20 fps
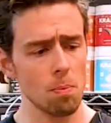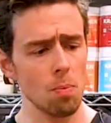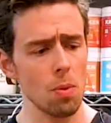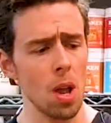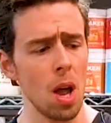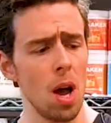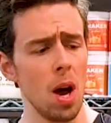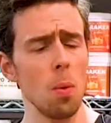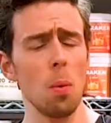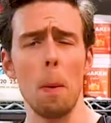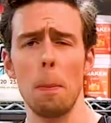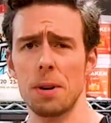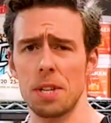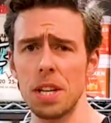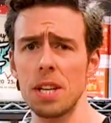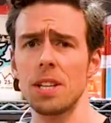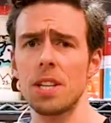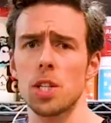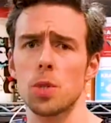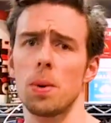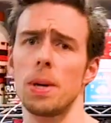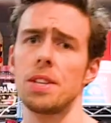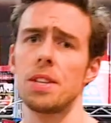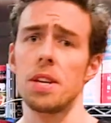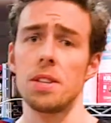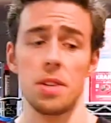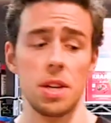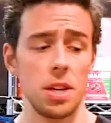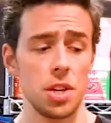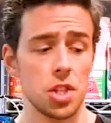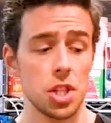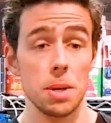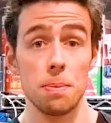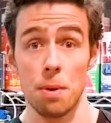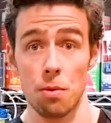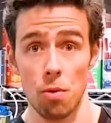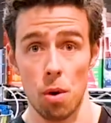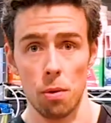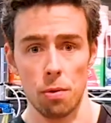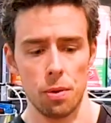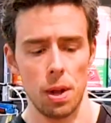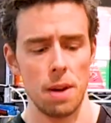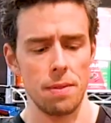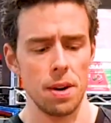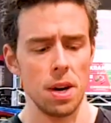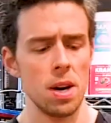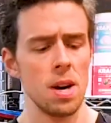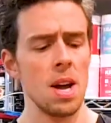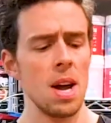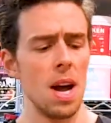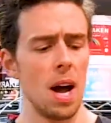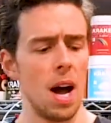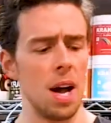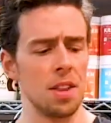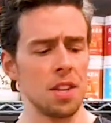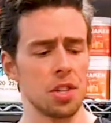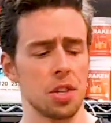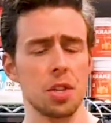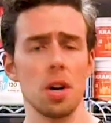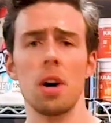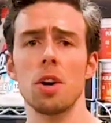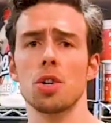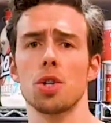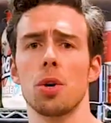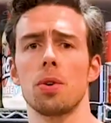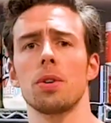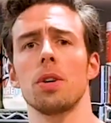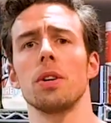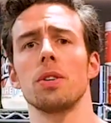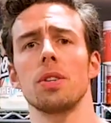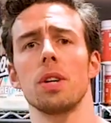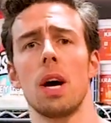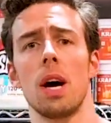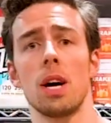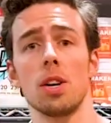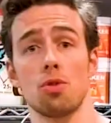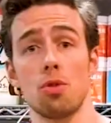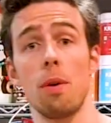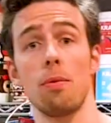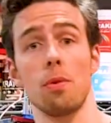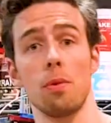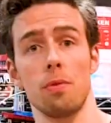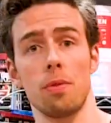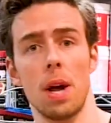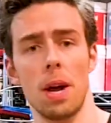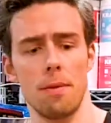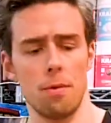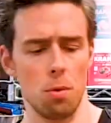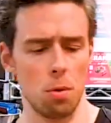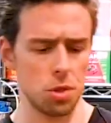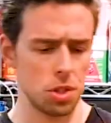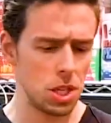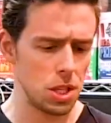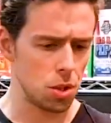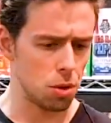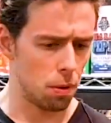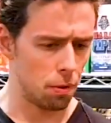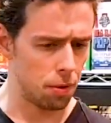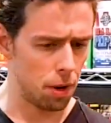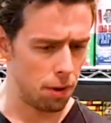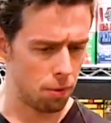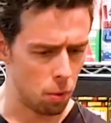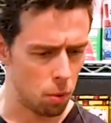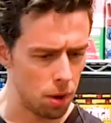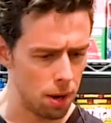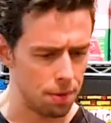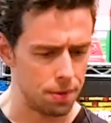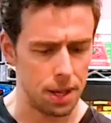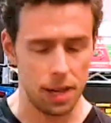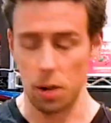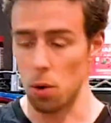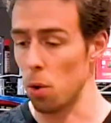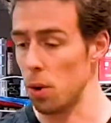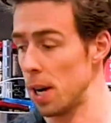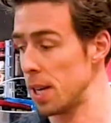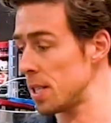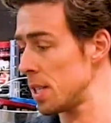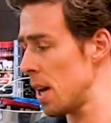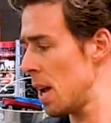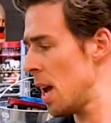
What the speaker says: Well, particularly sweet in the cinnamon roll flavour. There's a dark chocolate truffle flavour, or sea salt flavour, or whatever they call it.